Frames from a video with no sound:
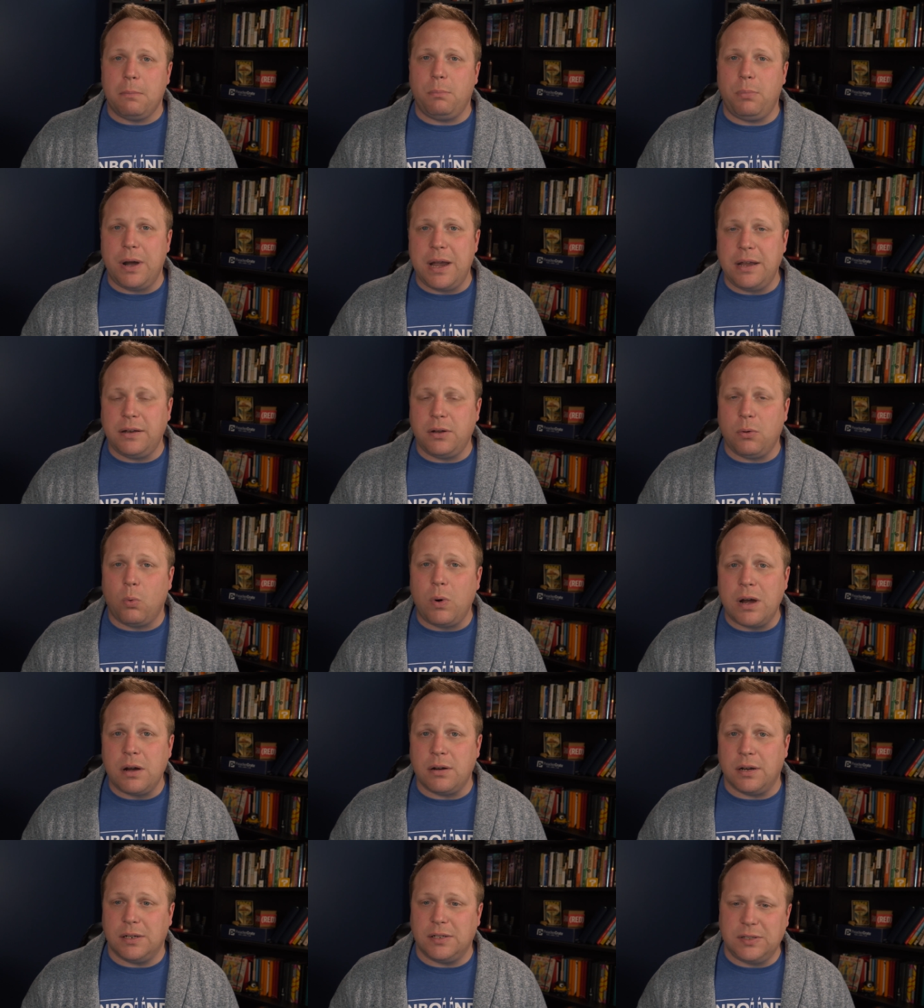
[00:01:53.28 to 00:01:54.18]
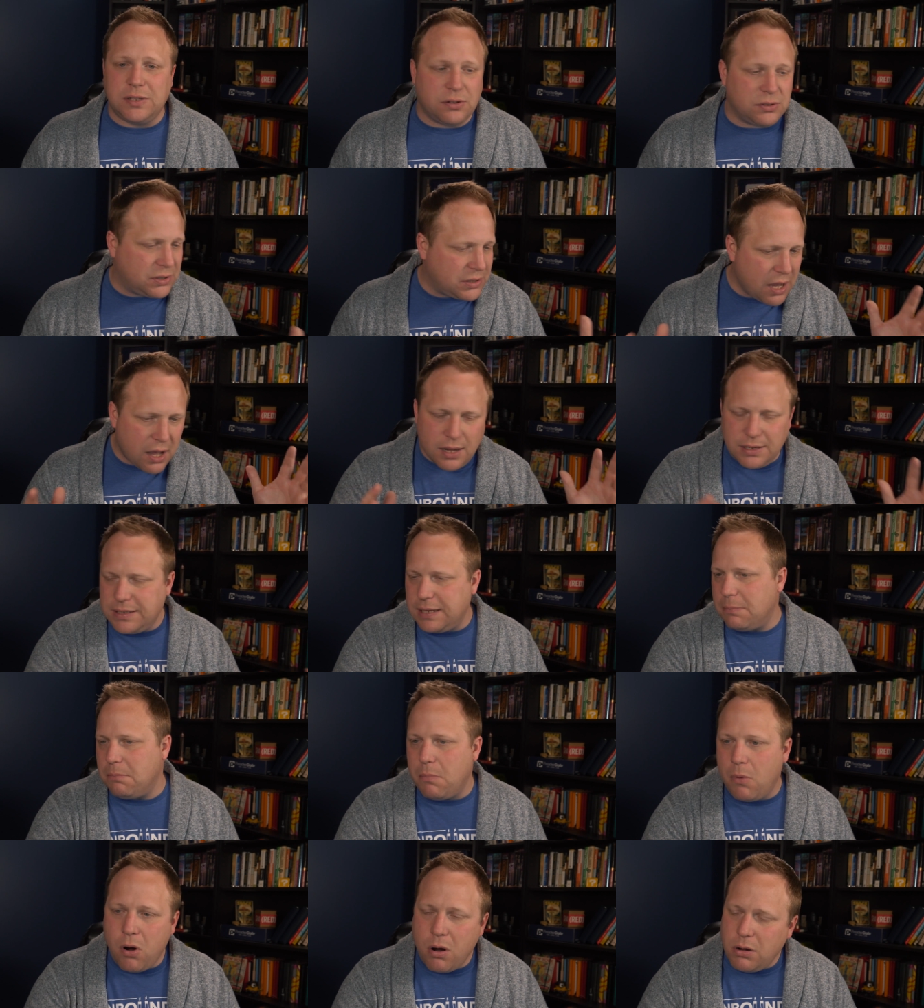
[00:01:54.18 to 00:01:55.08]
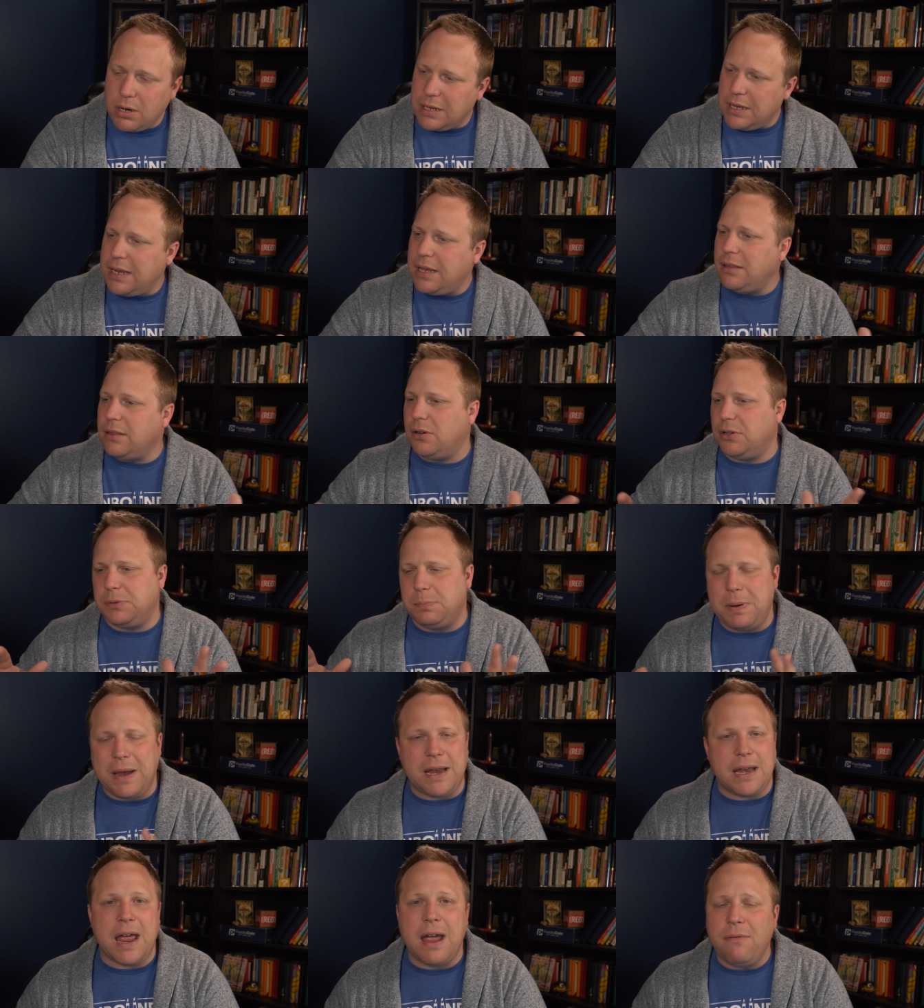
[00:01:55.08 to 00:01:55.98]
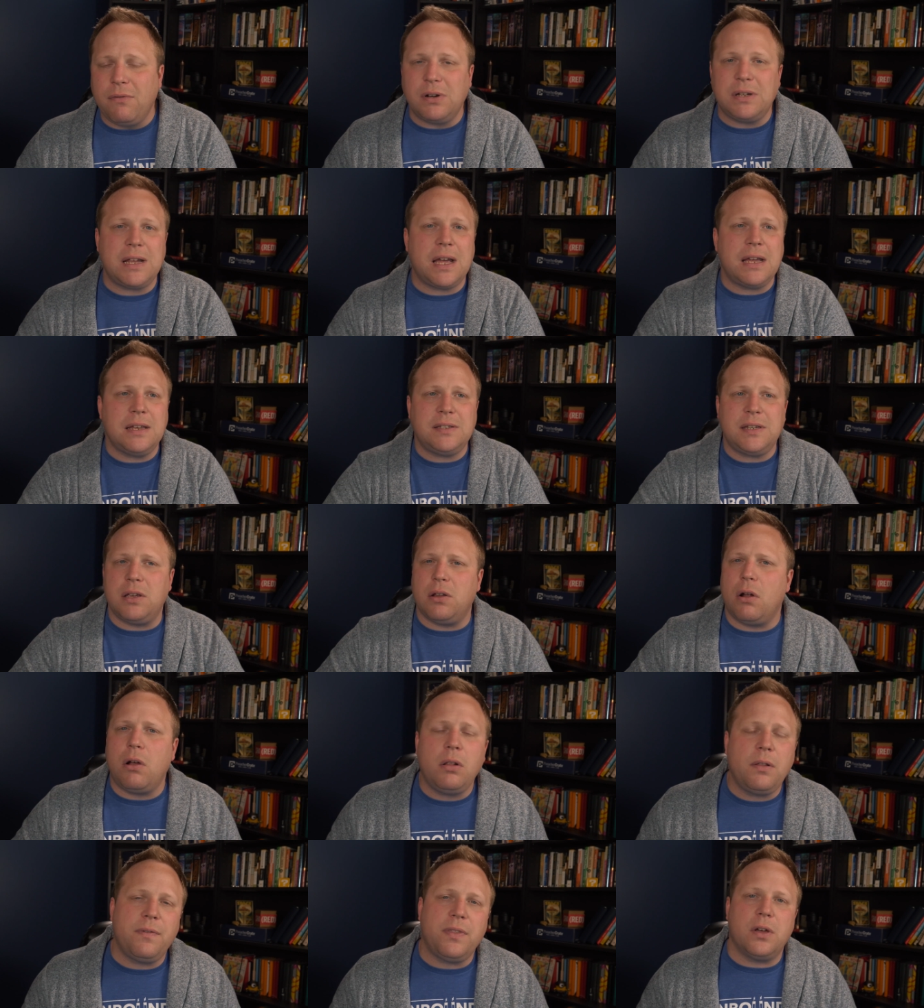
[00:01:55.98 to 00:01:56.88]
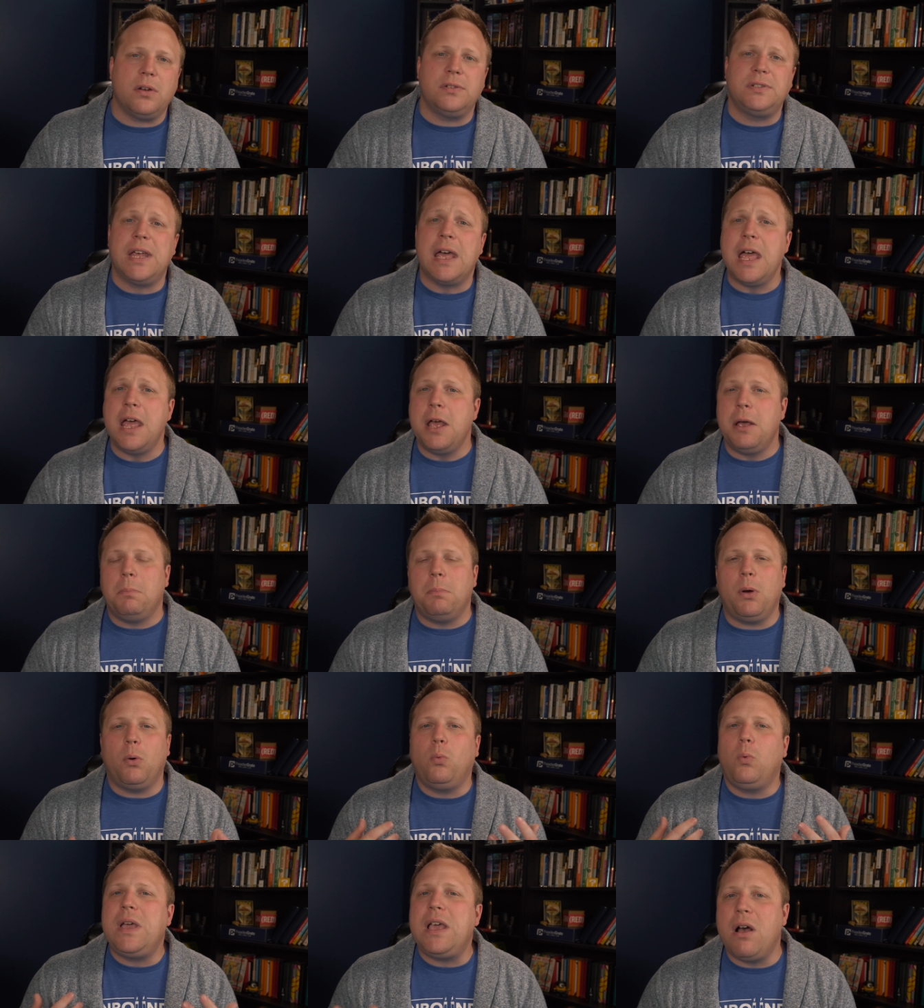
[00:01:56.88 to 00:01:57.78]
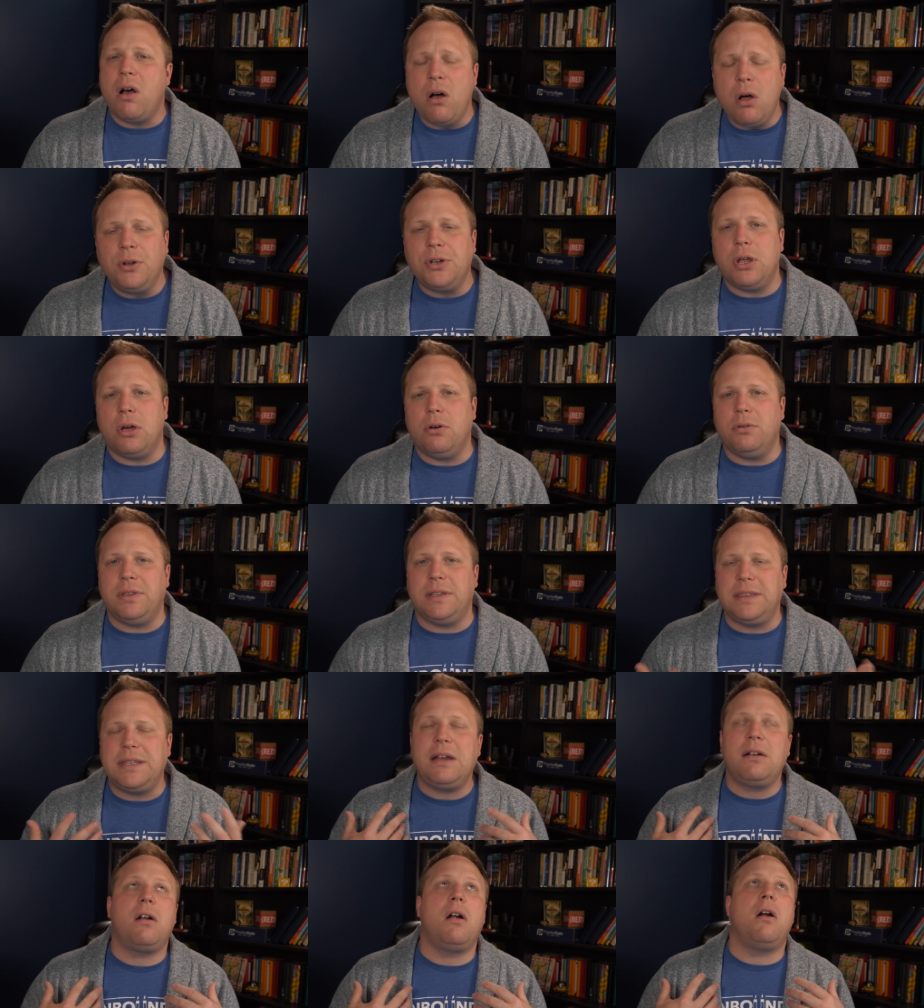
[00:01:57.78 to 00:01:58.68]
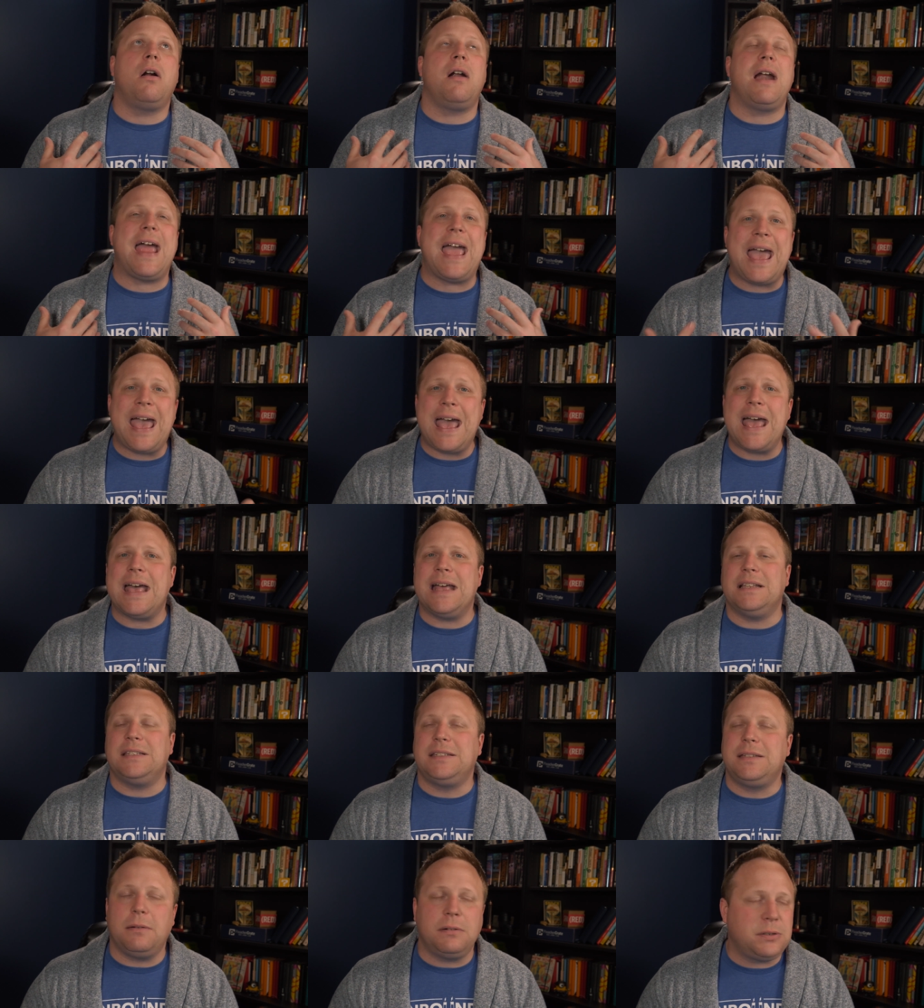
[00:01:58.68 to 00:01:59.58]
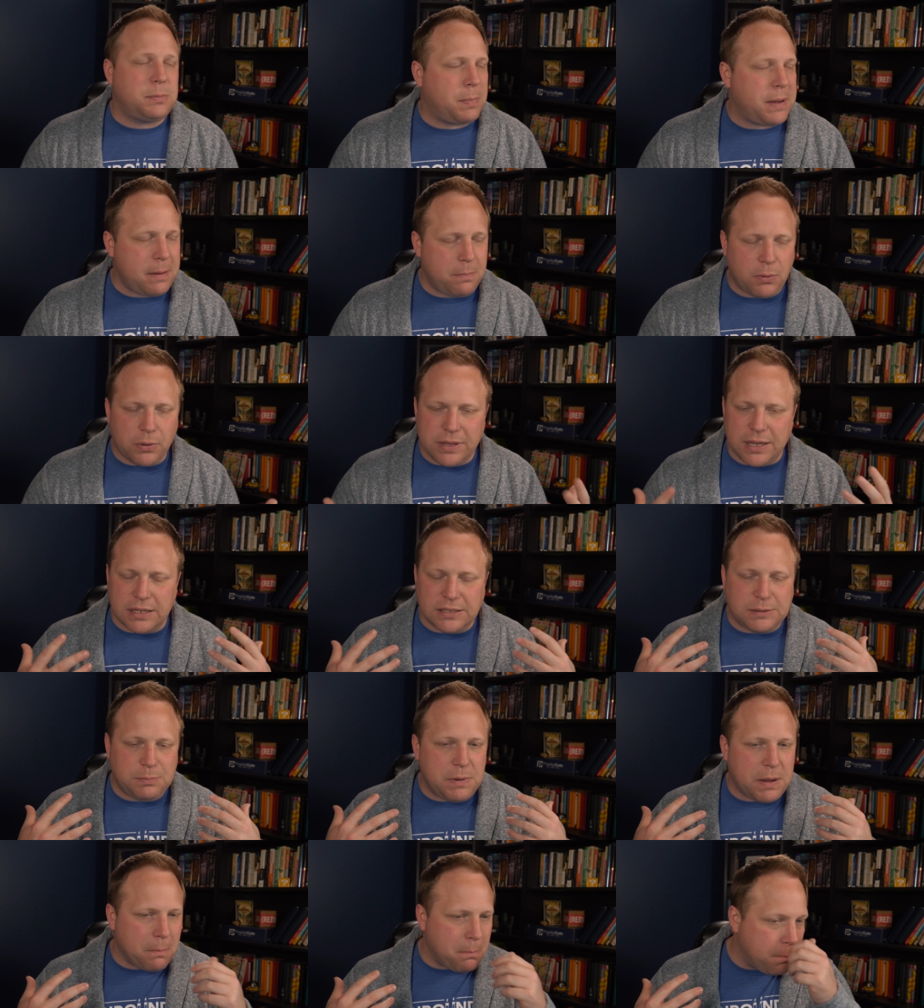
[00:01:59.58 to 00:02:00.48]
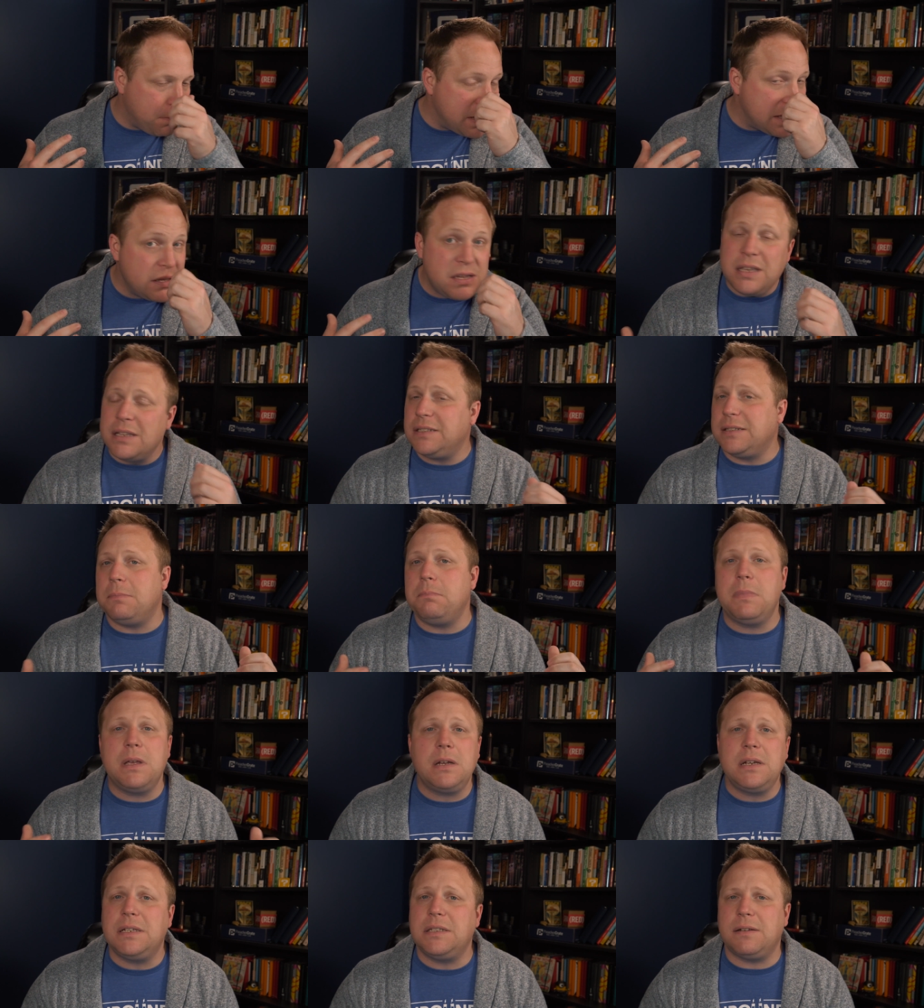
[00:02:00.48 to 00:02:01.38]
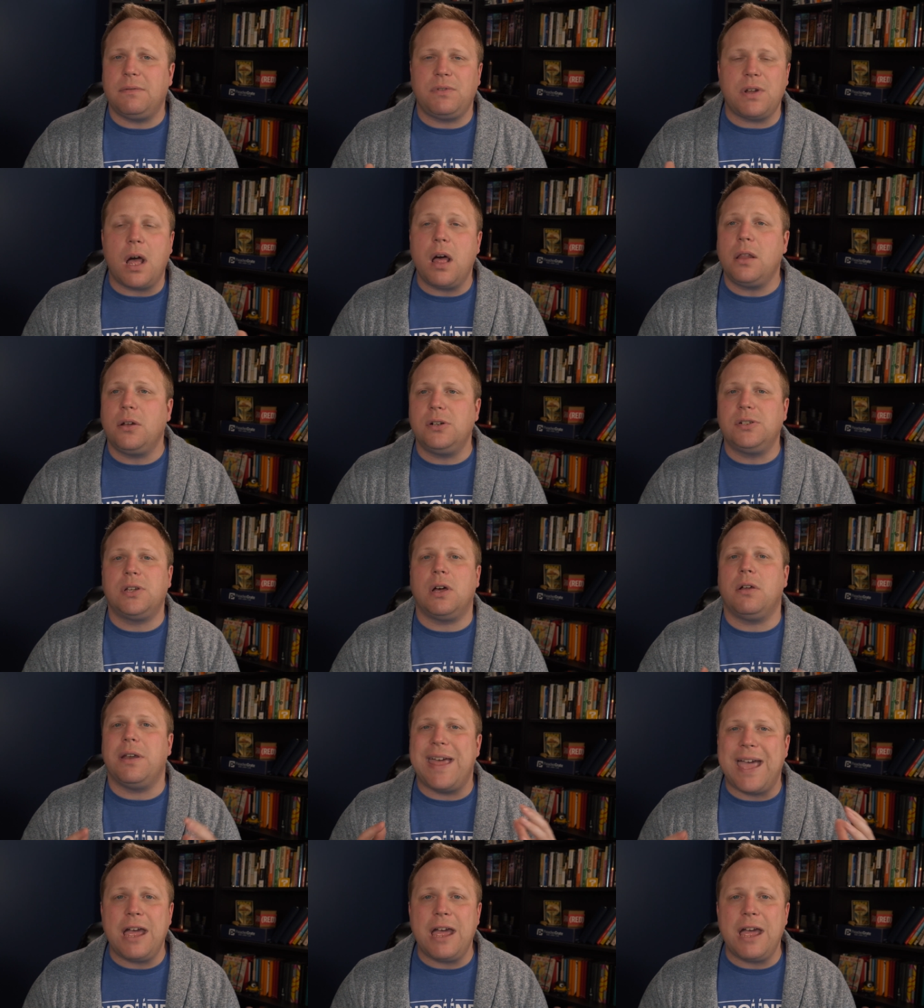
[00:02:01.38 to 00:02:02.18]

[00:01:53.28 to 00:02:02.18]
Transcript: brand awareness? There's content marketing, there's paid advertising, and all of those, but we all know that there are ads. There's people that spent millions and millions of dollars on